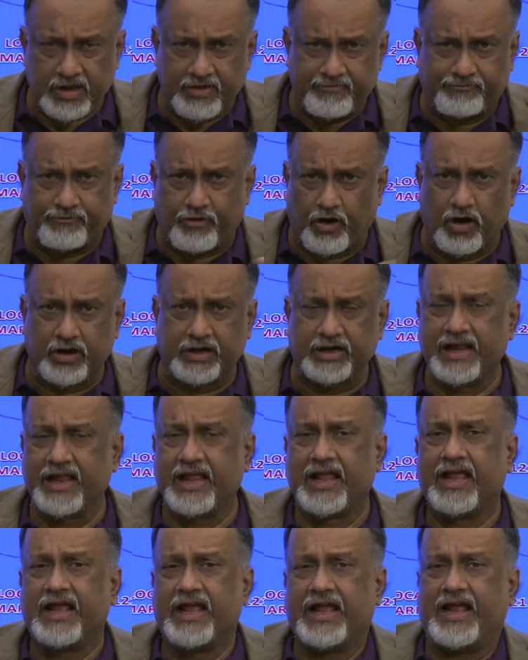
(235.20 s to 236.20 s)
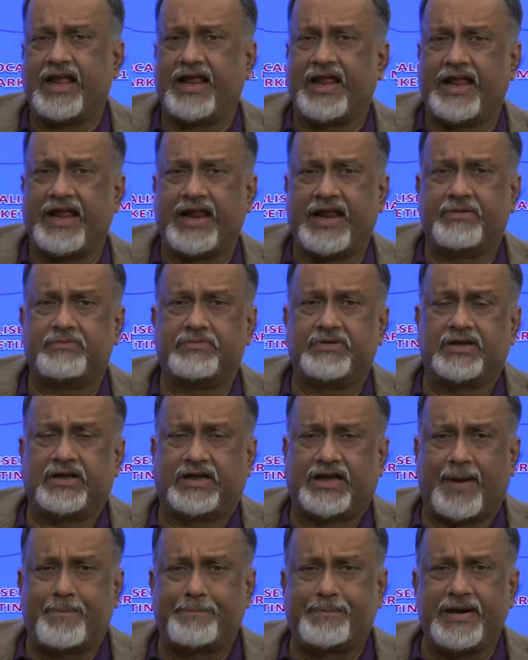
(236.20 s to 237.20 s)
for a
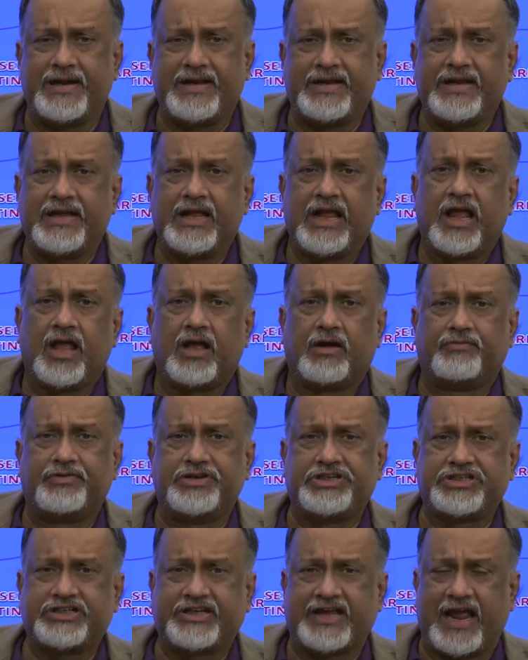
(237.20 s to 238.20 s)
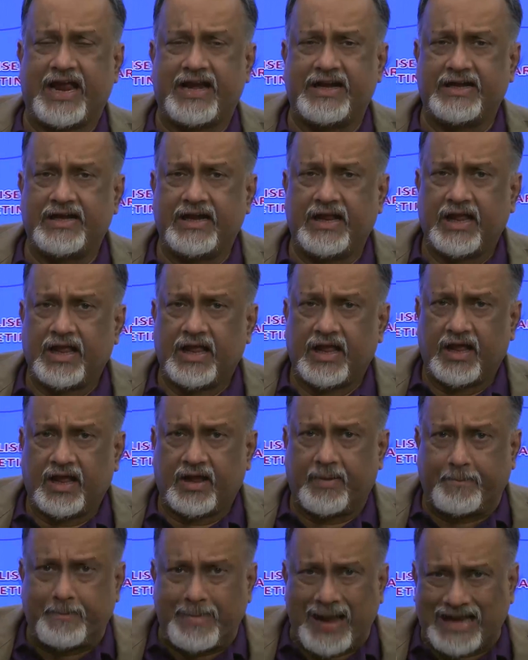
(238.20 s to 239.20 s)
company which can
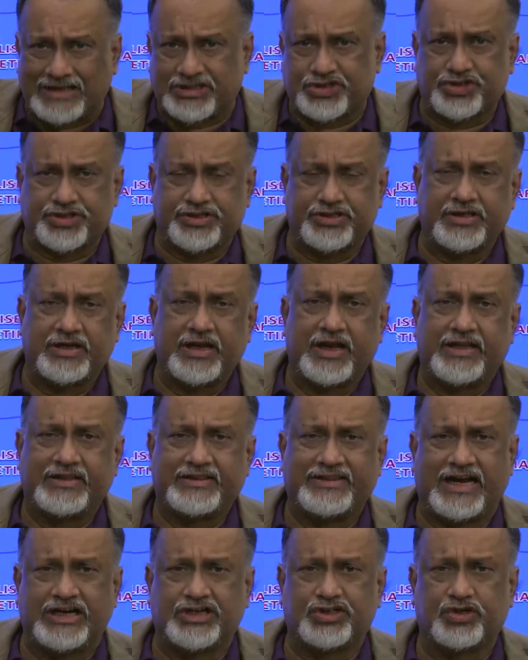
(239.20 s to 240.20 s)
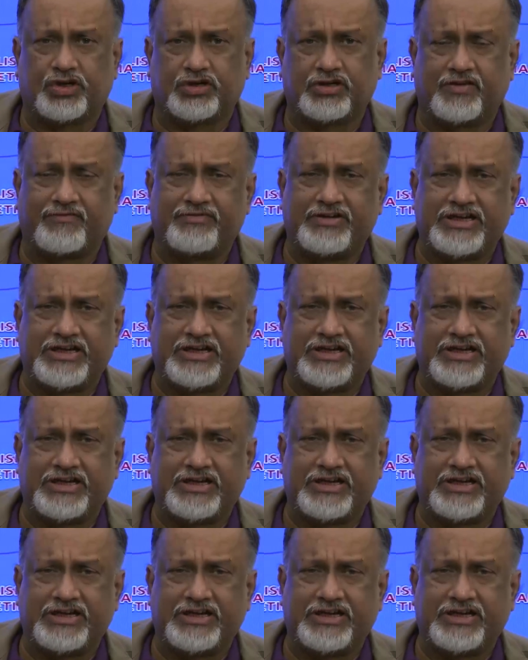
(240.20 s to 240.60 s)
match that sort of